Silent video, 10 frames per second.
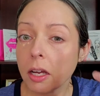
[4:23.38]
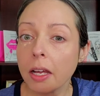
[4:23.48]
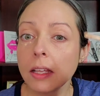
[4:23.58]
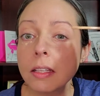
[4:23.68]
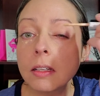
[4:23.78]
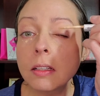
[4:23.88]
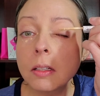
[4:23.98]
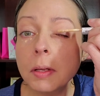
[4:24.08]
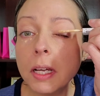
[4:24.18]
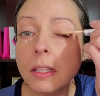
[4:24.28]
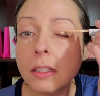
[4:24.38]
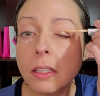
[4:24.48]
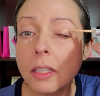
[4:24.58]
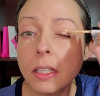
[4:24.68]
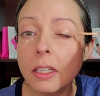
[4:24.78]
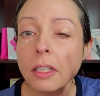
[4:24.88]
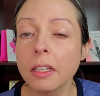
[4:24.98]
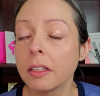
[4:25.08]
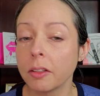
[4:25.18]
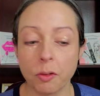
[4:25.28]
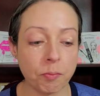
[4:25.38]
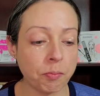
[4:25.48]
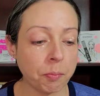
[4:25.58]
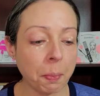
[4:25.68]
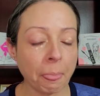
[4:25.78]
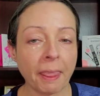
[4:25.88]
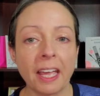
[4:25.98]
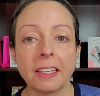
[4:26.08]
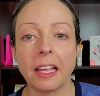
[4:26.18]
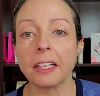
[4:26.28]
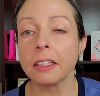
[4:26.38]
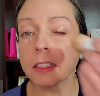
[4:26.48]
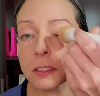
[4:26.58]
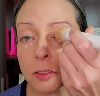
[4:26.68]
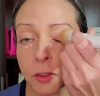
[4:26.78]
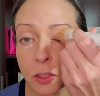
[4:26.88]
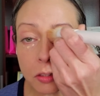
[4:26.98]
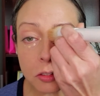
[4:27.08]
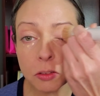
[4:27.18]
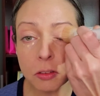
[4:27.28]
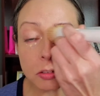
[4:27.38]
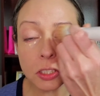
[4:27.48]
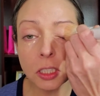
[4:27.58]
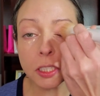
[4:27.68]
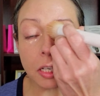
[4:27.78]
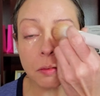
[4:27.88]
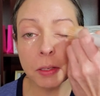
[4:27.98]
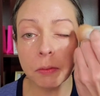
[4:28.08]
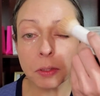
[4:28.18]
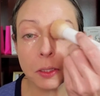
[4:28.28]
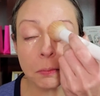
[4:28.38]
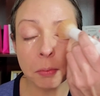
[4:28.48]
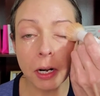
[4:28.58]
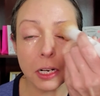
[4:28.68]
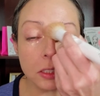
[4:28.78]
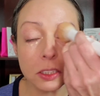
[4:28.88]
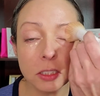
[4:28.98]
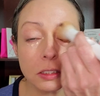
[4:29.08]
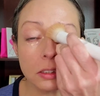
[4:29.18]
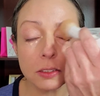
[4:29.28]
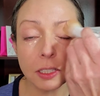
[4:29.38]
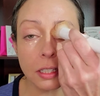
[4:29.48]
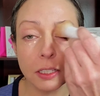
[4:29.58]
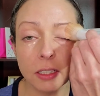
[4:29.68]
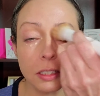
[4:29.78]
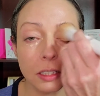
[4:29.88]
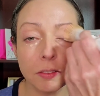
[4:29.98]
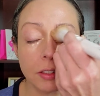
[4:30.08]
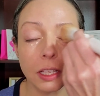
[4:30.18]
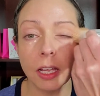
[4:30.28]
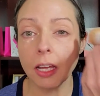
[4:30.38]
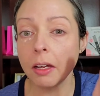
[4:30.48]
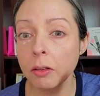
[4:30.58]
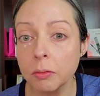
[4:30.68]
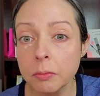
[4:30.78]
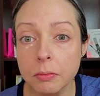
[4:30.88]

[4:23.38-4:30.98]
and then a little bit on the lid. And then this, you can also gently come in with your brush and just kind of even that out.